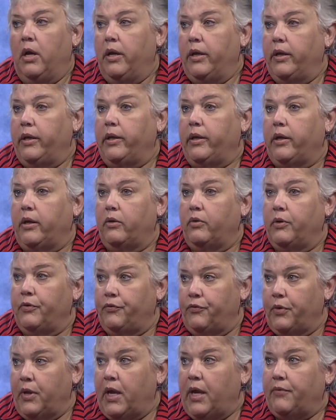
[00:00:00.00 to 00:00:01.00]
you know,
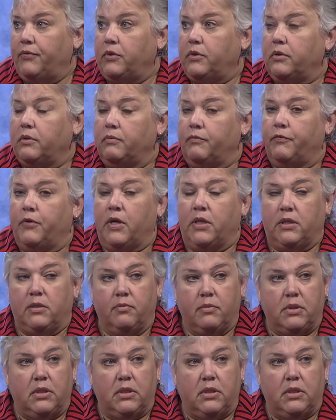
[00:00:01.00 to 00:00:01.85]
if we have to find some